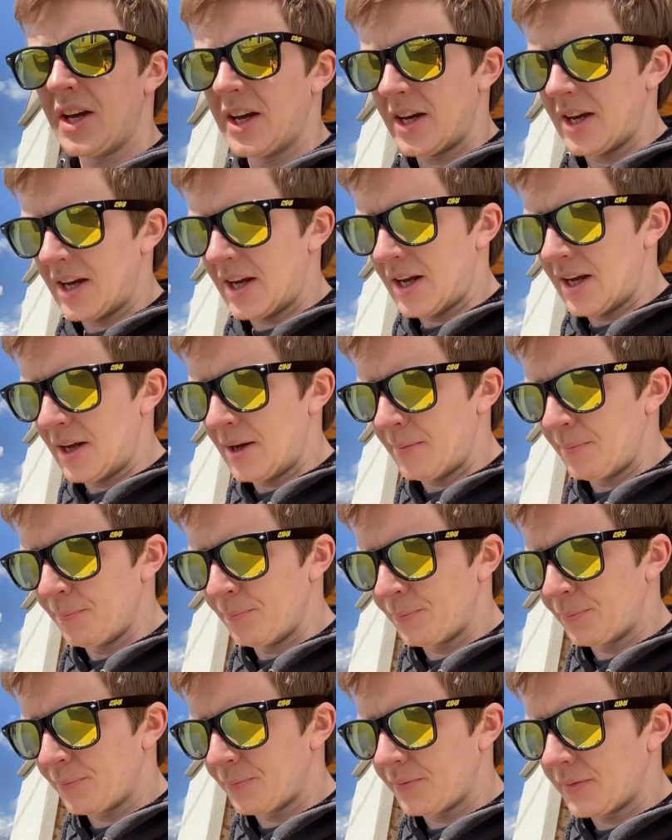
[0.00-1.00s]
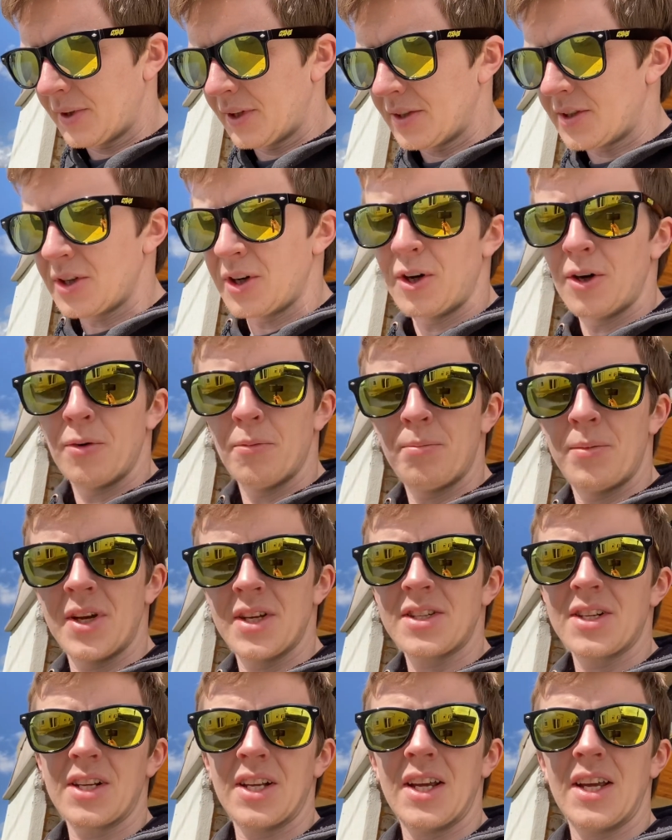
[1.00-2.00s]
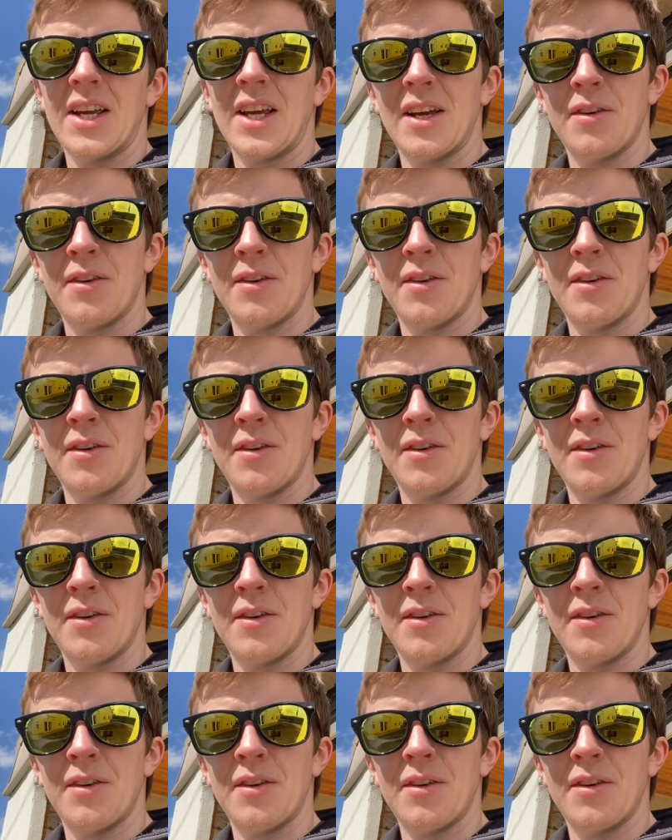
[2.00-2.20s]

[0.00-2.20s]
Um, So basically,